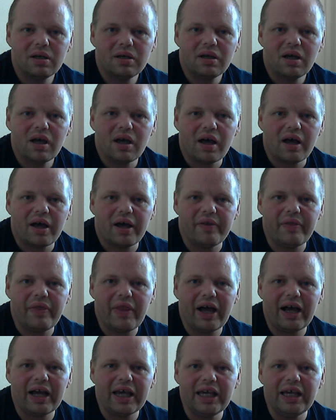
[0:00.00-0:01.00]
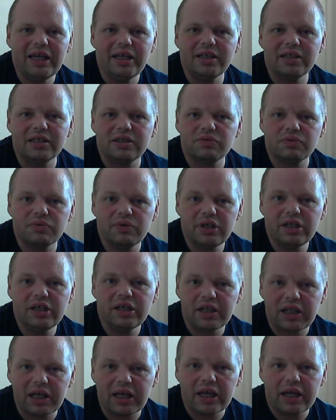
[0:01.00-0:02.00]
And that
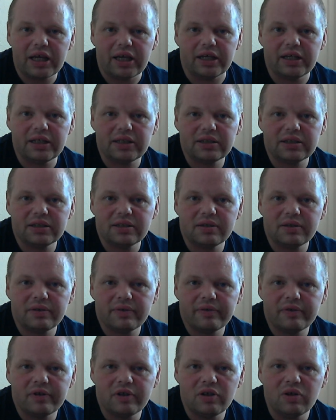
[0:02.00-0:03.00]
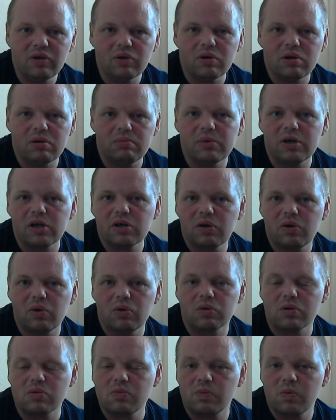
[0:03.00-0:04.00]
really is the ultimate
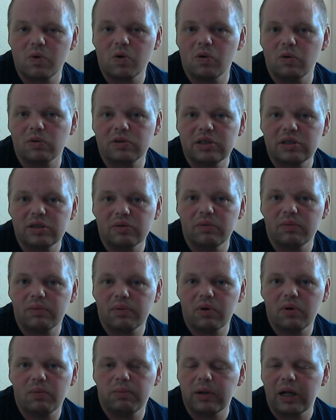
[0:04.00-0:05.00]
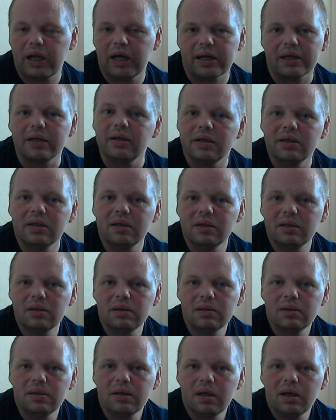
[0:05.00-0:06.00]
golden rule to do with roleplay.
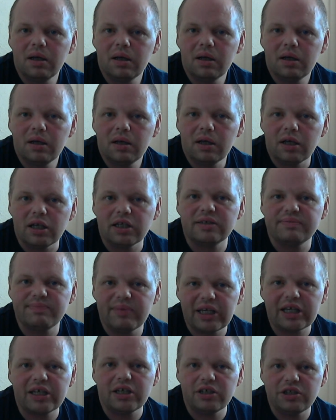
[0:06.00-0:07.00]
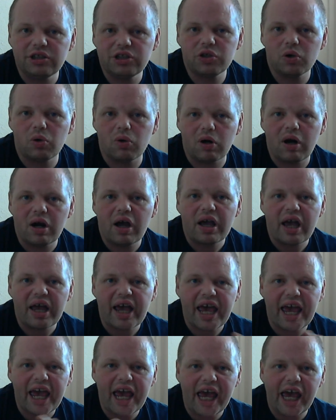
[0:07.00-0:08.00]
Is making sure
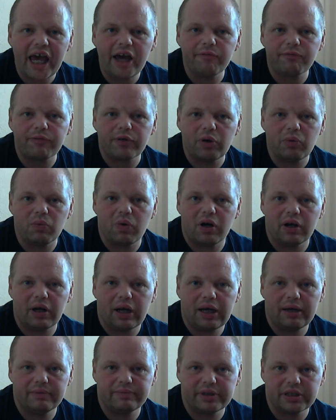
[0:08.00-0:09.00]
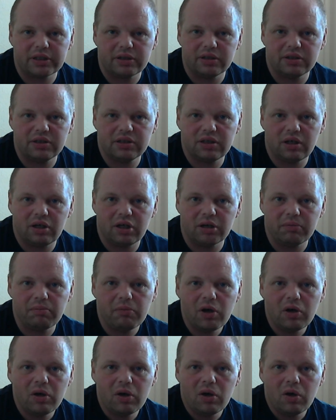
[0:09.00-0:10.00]
everyone has a good time.
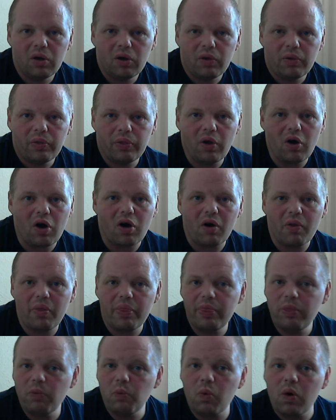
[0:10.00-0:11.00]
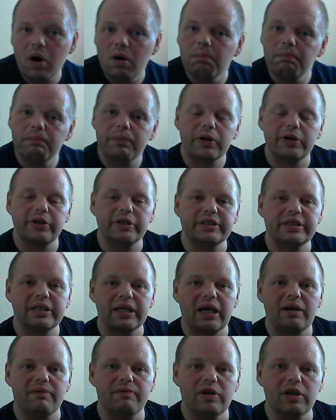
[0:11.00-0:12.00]
Not one person
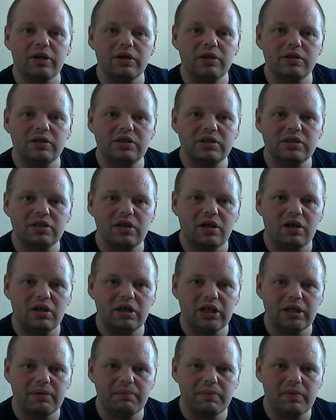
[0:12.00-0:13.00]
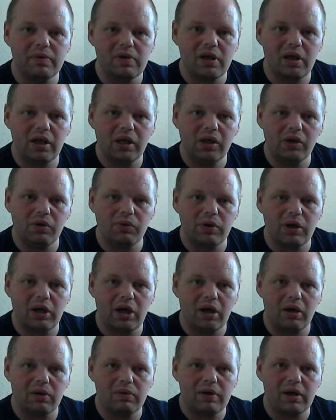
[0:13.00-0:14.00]
having a good time, you know,
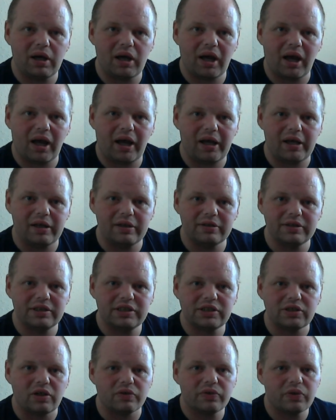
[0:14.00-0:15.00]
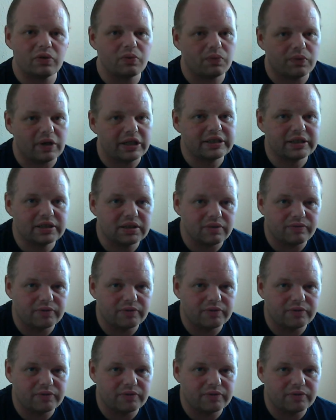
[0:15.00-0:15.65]
and sod the rest of them.